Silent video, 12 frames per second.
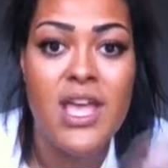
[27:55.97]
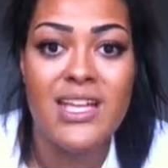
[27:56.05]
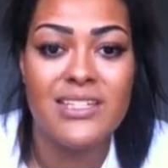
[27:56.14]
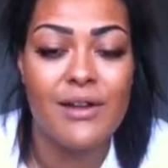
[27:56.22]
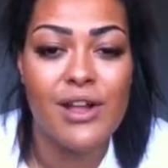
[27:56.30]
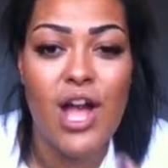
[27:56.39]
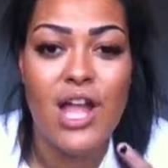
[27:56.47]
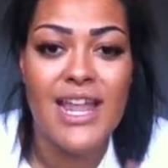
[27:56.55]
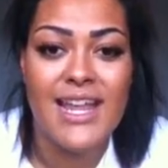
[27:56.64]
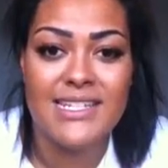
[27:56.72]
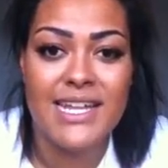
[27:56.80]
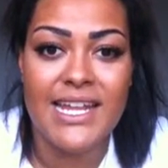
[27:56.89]
So I can't
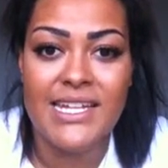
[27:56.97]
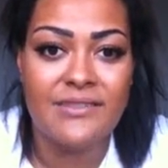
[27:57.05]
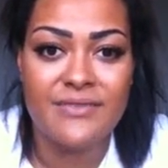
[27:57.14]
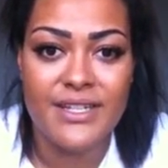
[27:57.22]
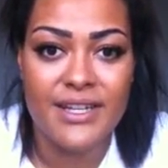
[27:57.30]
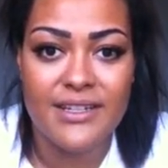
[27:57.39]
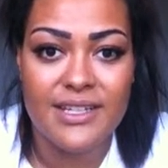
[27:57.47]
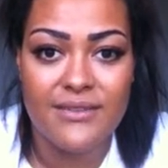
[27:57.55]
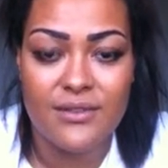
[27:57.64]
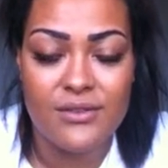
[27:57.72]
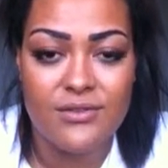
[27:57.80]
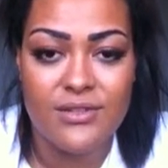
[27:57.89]
edit any videos I
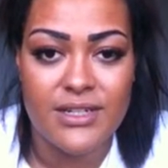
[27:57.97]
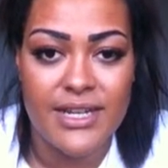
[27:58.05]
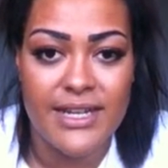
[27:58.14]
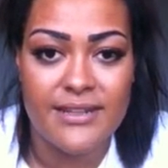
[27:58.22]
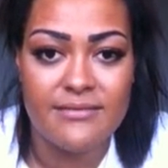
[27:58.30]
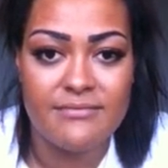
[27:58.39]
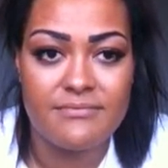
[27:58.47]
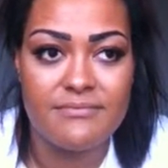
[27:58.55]
record on there.